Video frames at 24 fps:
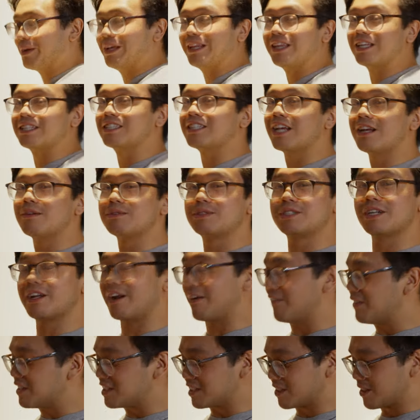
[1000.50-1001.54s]
we eat the same shit
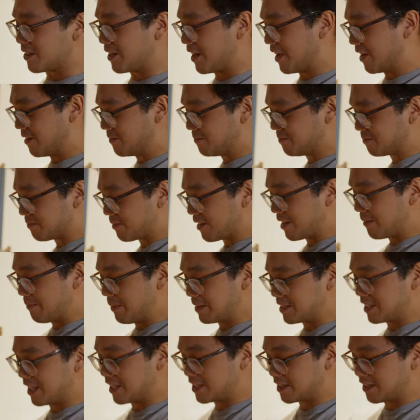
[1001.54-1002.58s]
every single day.
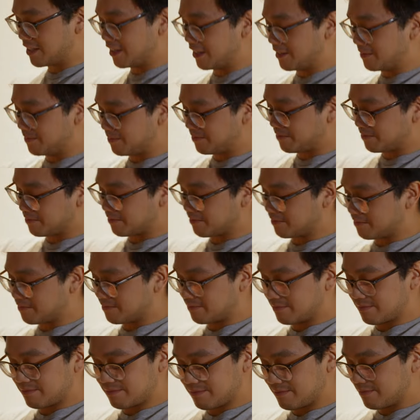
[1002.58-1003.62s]
Every day
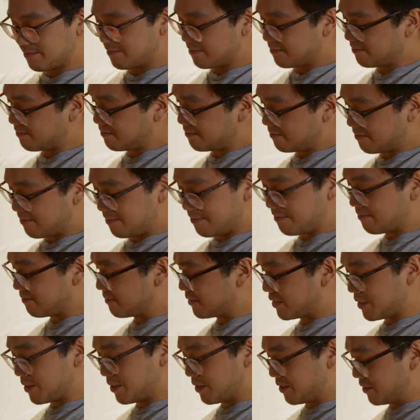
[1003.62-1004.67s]
after training, we just
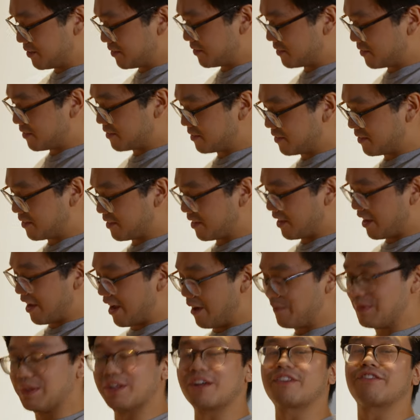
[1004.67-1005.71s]
come here and eat chicken and white rice.
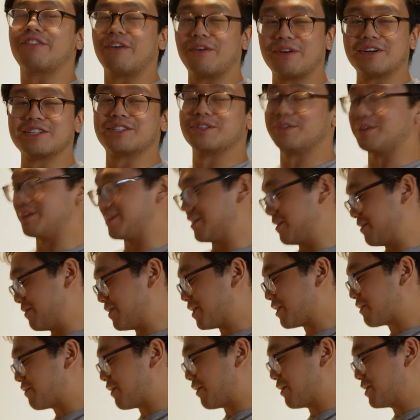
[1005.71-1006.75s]
And we look forward to it.
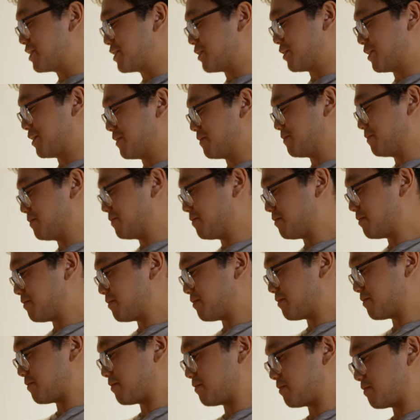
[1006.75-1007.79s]
We look forward to it.
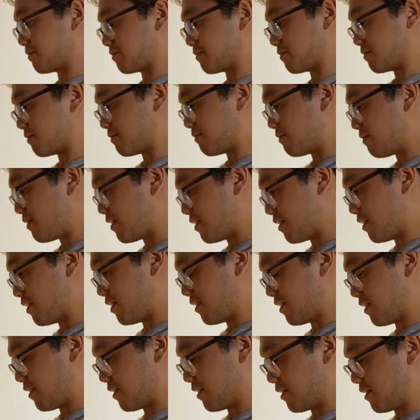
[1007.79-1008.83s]
Actually, this is
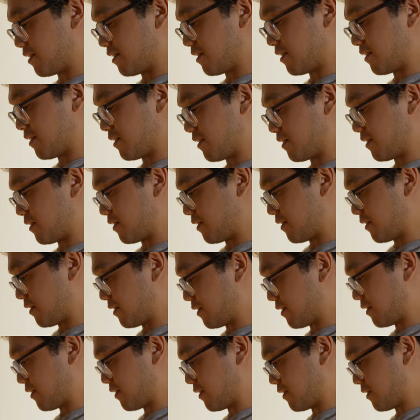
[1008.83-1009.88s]
the only chicken and
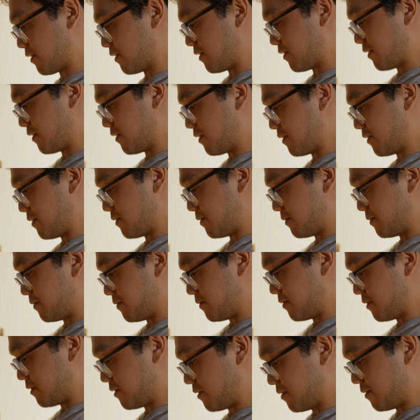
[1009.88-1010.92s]
white rice meal that I could
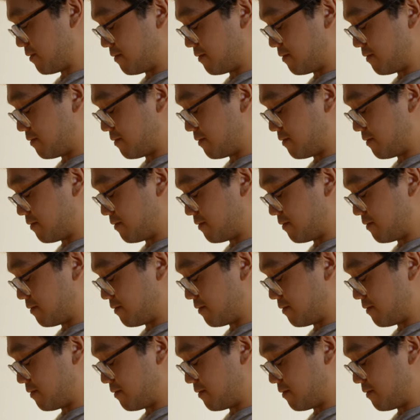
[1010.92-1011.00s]
eat